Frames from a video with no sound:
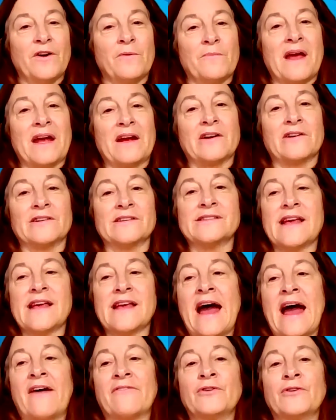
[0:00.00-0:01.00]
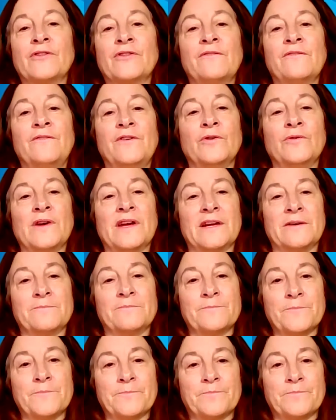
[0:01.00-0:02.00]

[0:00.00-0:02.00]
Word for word: filmmakers after the viewing.